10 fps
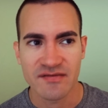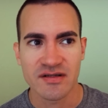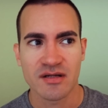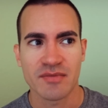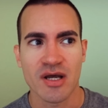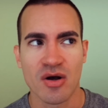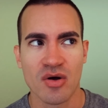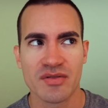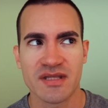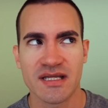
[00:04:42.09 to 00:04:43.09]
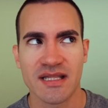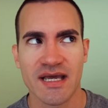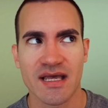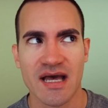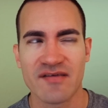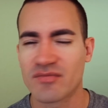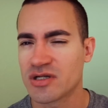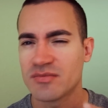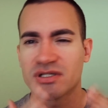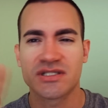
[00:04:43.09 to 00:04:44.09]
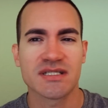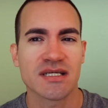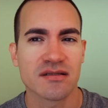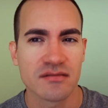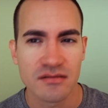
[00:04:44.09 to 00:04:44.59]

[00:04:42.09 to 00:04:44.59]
even on my own, that, like, I've pretty much seen